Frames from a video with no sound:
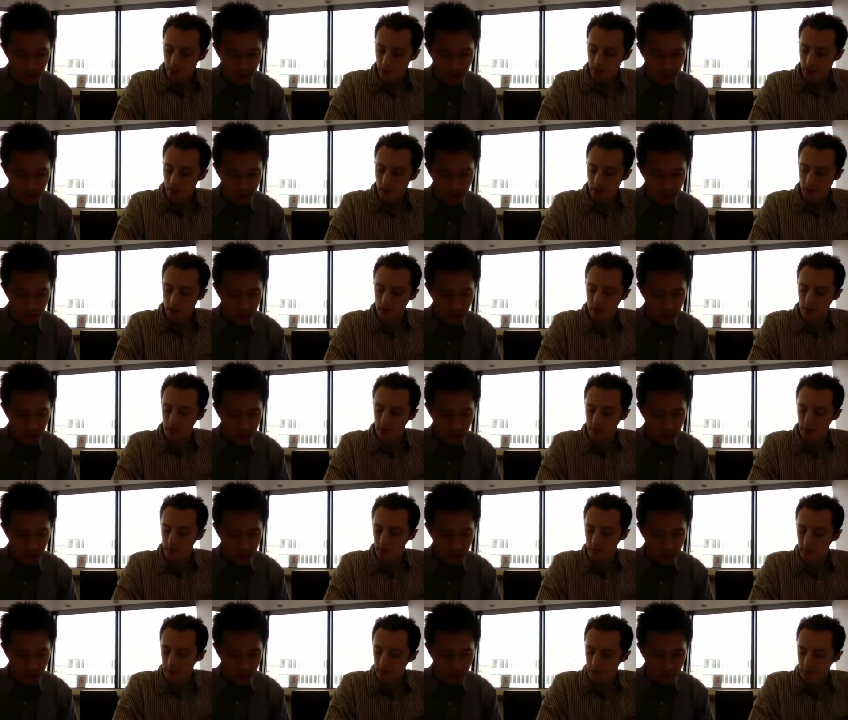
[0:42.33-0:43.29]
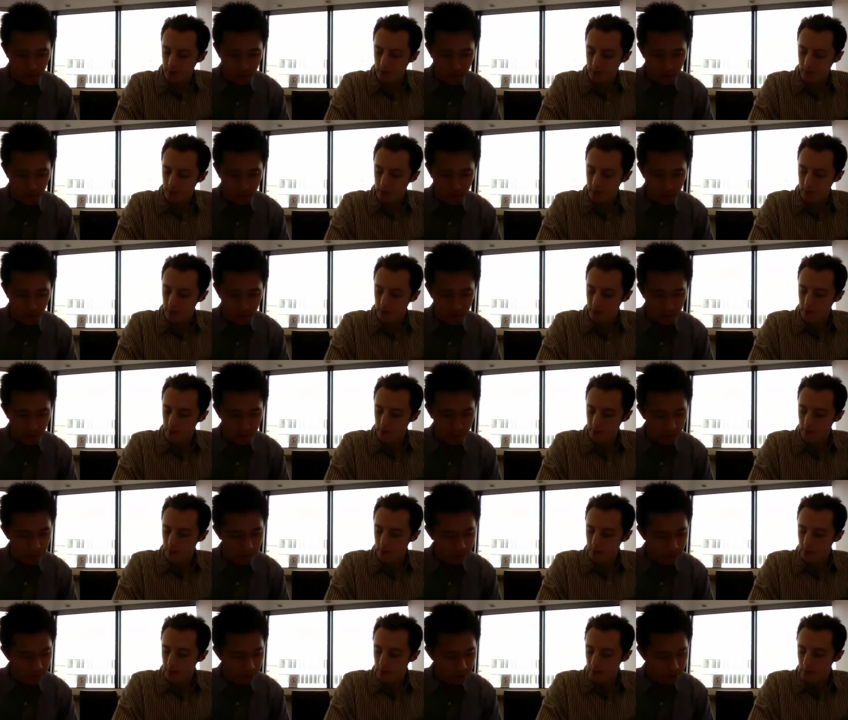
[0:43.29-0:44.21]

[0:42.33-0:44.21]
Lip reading: [no speech]